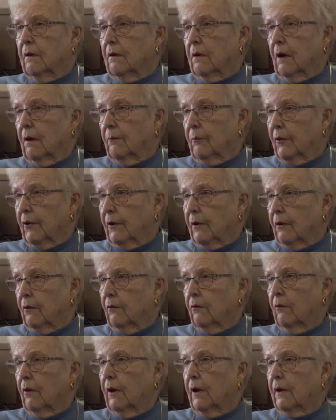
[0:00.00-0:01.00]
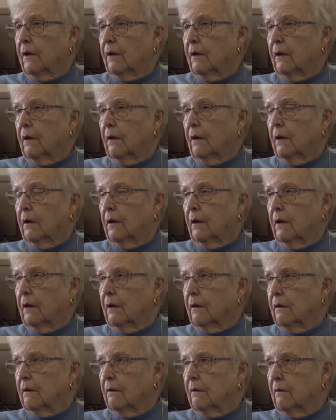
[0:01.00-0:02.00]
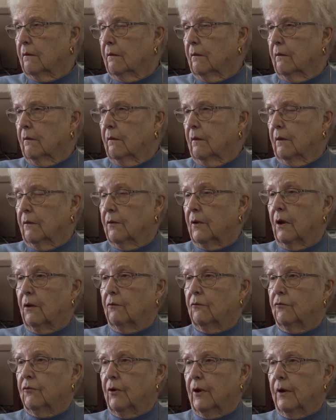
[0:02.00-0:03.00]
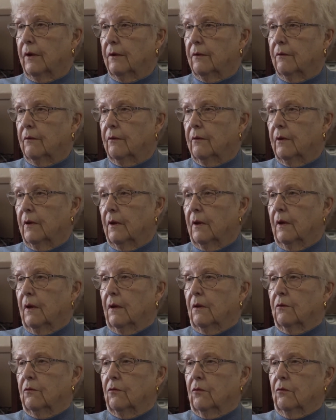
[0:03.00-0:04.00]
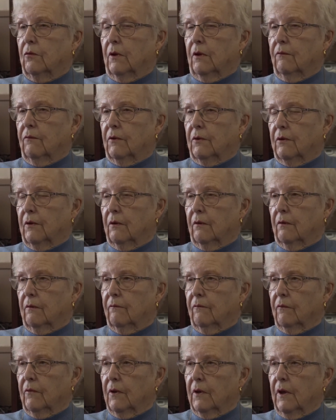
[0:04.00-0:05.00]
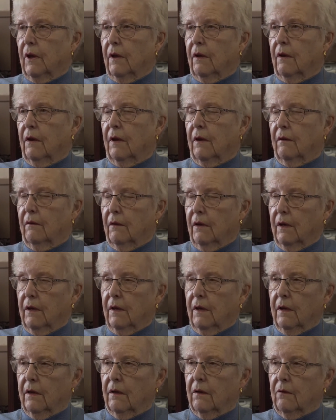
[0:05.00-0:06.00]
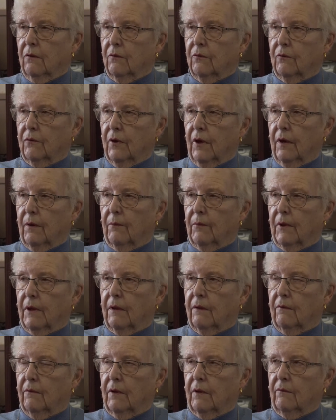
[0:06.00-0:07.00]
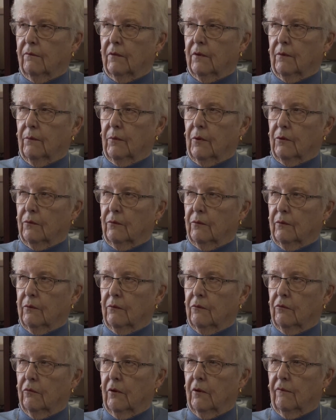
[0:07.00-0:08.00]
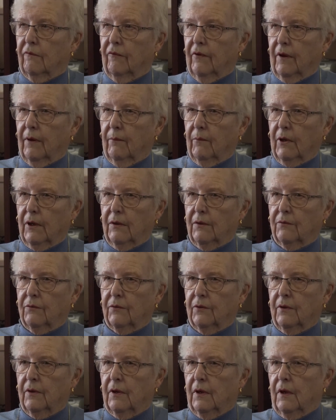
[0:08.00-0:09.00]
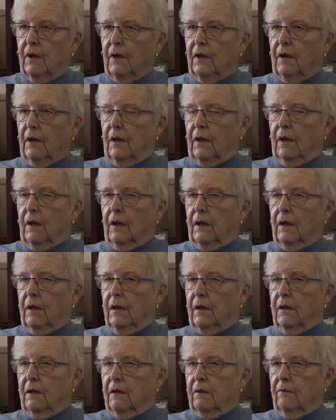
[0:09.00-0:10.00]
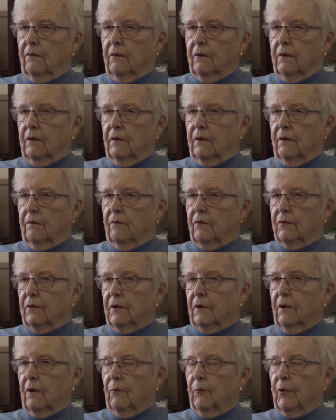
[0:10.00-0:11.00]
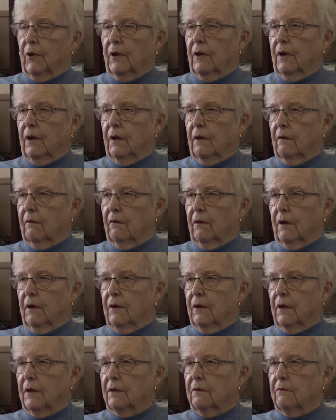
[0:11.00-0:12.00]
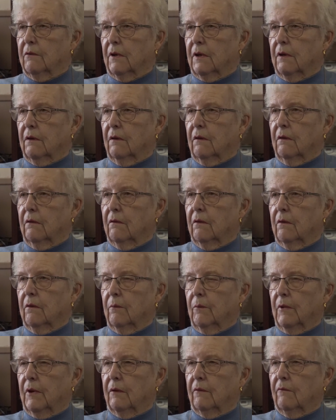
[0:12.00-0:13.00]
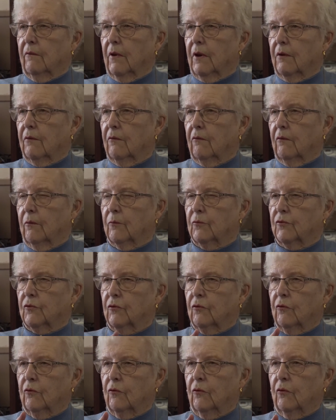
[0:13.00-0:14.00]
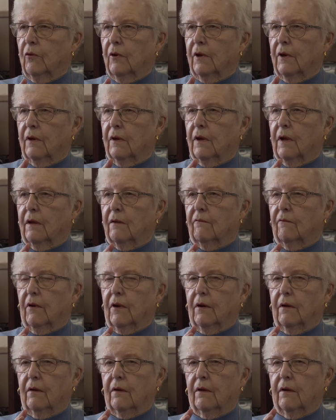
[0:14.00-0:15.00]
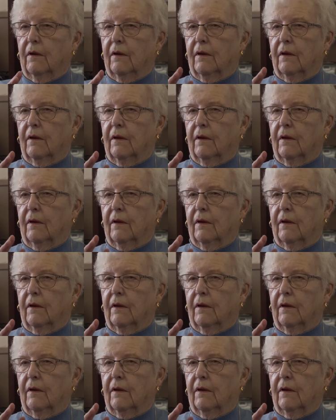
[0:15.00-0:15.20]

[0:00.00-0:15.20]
company who had town sites. So there was I really had a good time there. There was about 12 families, and there was a company had a real nice rec home and one room school, and that one